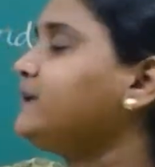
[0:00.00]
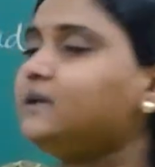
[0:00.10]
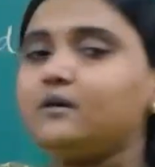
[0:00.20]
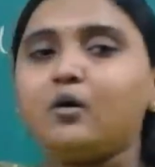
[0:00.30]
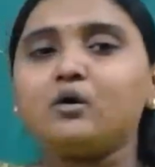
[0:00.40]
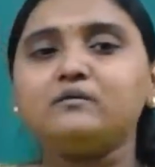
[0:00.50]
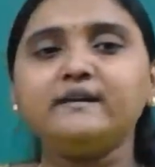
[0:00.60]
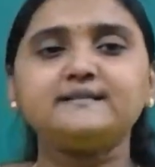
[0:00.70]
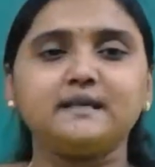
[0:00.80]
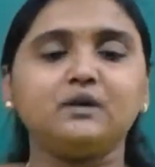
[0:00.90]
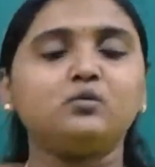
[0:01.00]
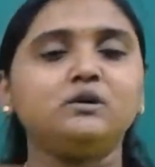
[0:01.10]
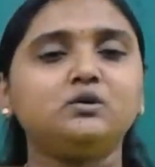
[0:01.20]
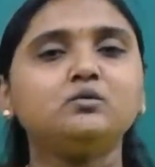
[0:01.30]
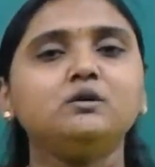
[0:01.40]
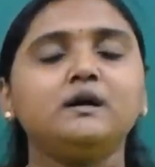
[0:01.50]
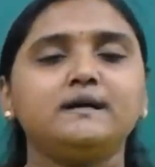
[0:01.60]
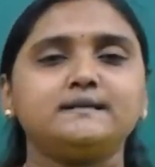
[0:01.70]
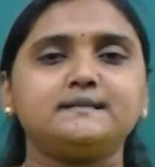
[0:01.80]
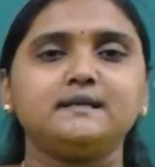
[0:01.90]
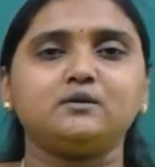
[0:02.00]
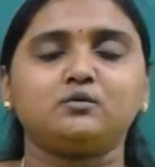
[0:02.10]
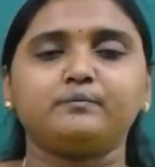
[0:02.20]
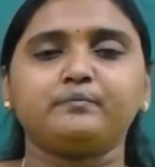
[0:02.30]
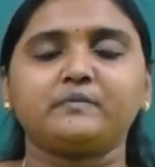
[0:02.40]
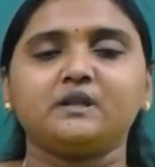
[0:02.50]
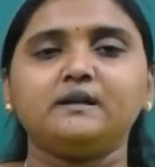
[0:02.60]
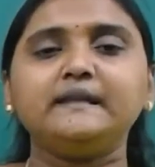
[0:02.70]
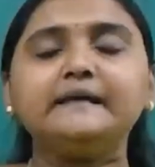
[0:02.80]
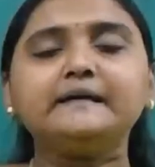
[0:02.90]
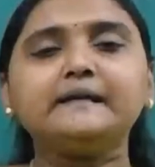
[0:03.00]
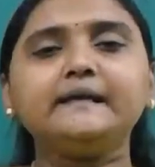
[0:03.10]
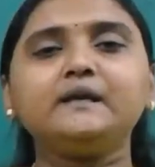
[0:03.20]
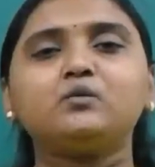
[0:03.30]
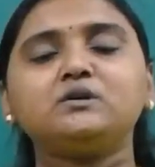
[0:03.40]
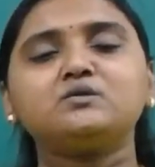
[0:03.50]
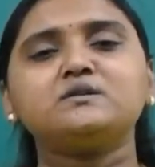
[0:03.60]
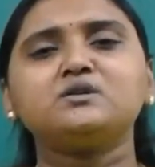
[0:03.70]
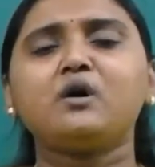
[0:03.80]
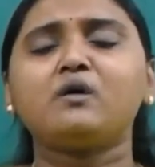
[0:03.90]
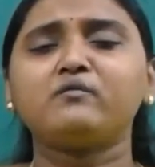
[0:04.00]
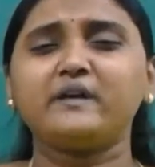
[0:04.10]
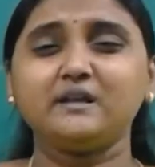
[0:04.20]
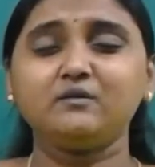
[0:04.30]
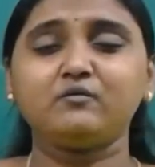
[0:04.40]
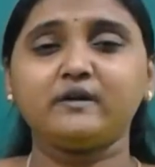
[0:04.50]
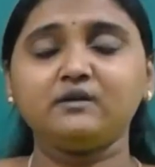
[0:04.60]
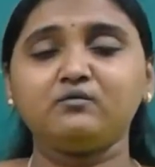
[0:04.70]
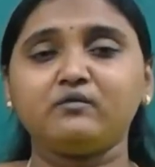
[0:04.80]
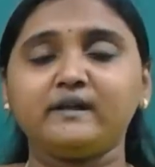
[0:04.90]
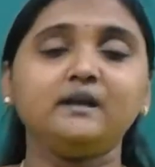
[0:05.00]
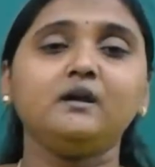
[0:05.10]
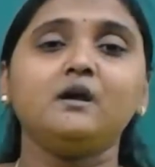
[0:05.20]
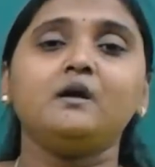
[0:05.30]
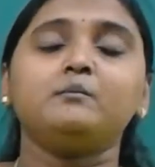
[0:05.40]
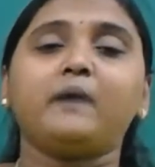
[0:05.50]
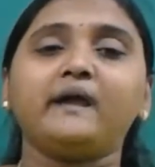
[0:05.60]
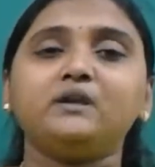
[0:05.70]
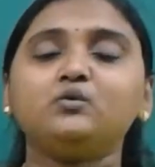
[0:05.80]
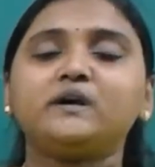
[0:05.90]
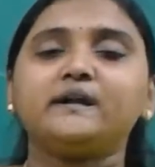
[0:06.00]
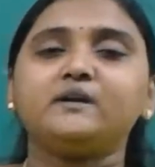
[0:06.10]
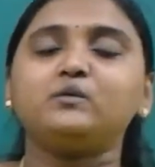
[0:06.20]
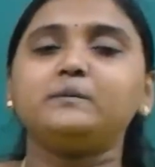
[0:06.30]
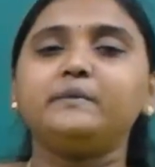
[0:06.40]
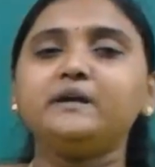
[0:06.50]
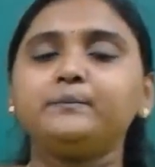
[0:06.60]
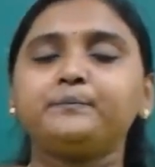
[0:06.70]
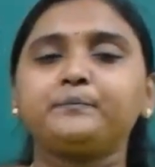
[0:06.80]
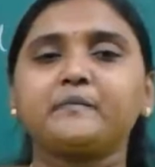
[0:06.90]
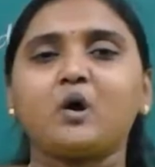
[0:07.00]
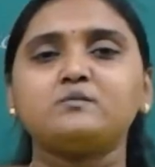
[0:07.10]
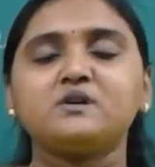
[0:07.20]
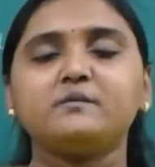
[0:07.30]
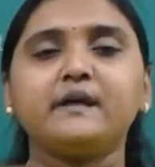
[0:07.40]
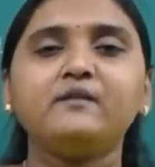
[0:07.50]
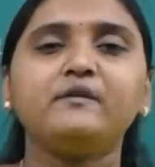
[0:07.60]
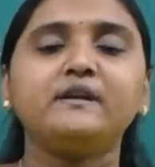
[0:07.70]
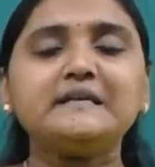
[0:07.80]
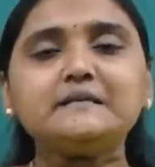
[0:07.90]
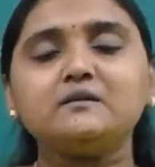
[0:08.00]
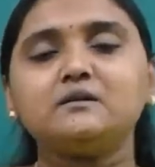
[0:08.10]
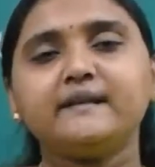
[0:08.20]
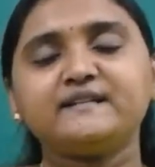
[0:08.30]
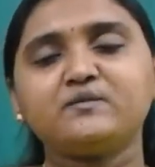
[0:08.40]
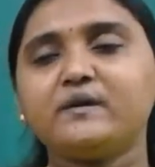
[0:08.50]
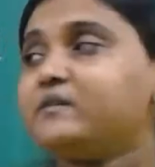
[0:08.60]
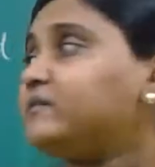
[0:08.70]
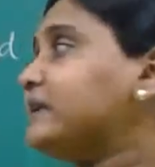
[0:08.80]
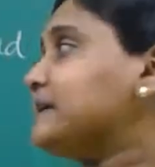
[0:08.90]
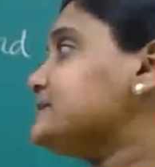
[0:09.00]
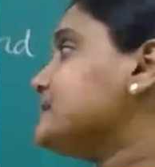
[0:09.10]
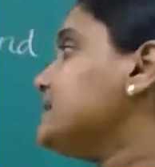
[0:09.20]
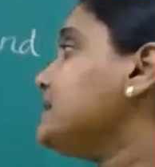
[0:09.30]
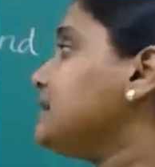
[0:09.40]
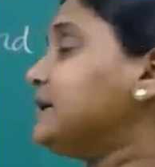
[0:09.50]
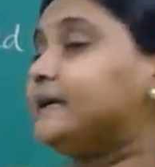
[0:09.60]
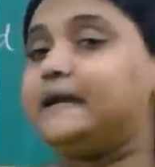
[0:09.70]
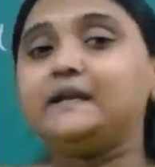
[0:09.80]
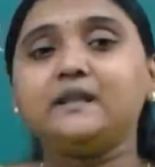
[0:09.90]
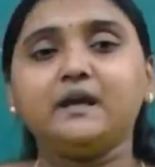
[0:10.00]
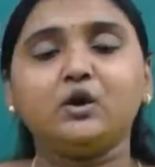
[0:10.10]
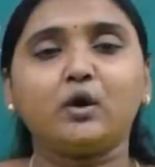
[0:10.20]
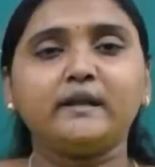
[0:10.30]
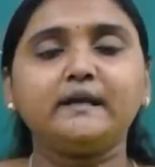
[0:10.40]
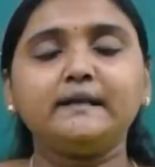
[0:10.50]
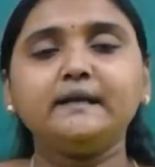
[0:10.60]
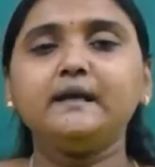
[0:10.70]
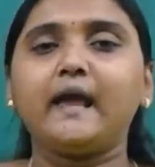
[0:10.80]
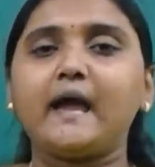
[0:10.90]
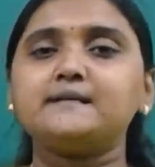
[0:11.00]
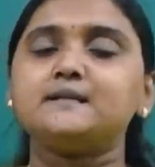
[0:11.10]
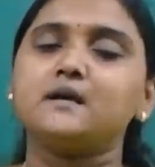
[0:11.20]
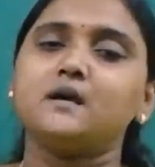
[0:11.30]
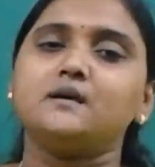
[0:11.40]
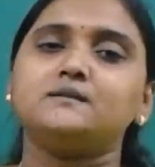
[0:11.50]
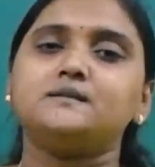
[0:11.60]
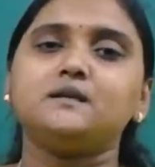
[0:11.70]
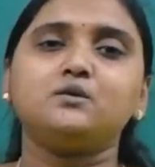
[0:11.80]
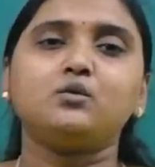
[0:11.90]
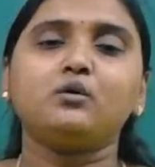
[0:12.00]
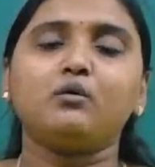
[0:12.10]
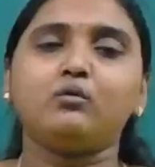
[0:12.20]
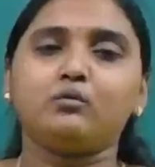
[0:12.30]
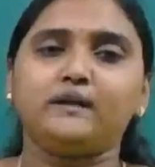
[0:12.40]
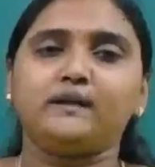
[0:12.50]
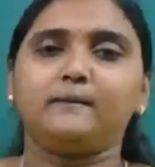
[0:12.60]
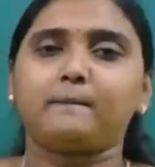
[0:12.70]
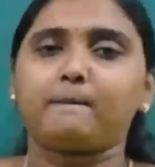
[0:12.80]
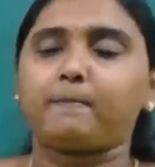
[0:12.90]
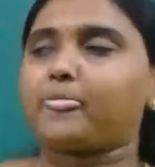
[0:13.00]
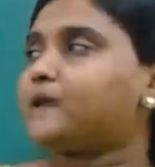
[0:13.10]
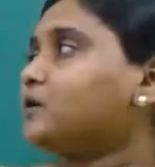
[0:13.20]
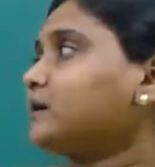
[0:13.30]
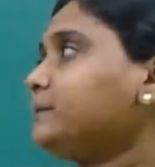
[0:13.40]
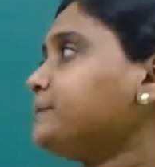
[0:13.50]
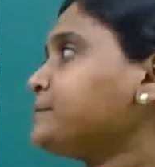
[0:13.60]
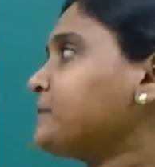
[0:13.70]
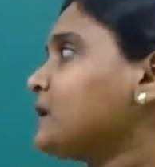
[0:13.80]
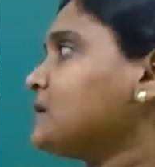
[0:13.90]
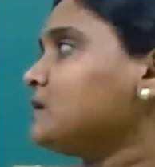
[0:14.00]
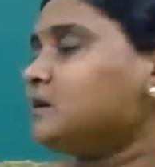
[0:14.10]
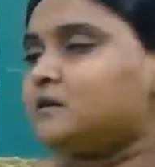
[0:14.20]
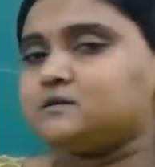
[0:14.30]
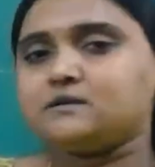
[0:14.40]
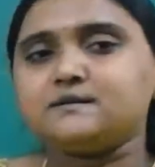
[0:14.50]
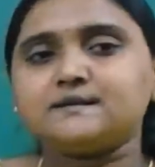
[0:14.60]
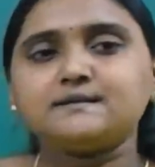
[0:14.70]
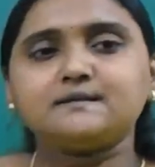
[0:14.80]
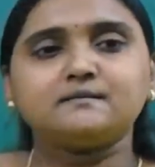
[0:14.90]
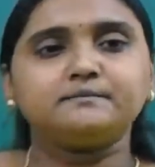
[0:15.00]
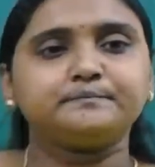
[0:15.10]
be always equal to 0. Nearly equal to 0, a very minute current will be observed there. That's why we will consider it theoretically as 0 only. Okay. So this is